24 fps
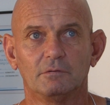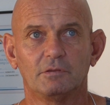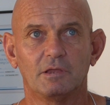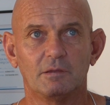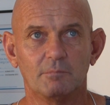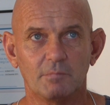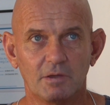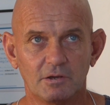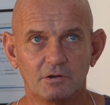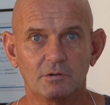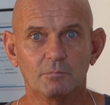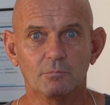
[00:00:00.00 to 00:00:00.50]
They
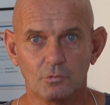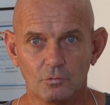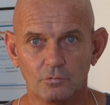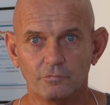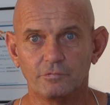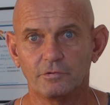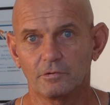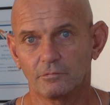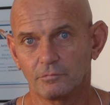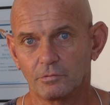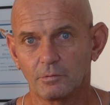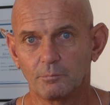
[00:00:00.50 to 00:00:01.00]
made a
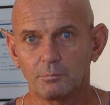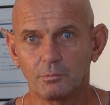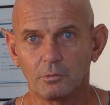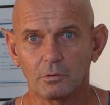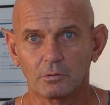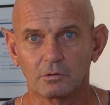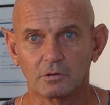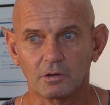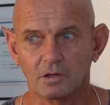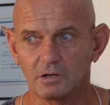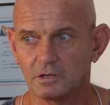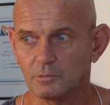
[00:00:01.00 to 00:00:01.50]
movie of the
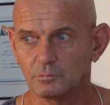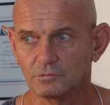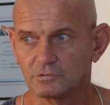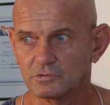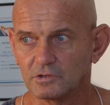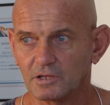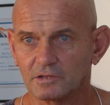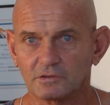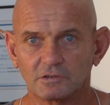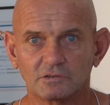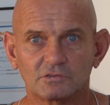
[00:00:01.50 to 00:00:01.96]
book. And it was like